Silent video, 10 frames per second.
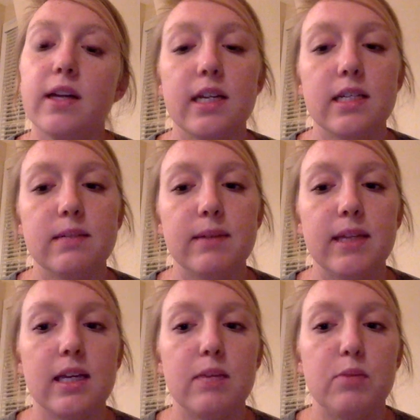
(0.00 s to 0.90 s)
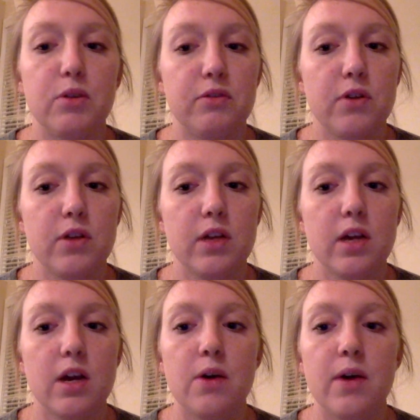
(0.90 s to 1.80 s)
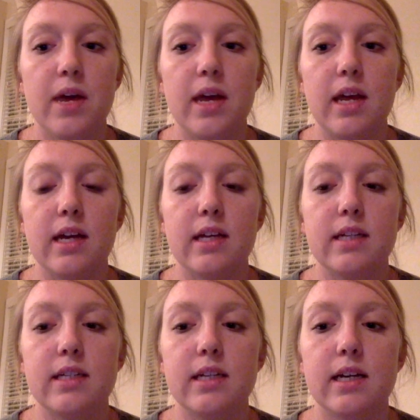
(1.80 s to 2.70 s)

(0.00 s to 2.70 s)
getting to make the e-portfolio and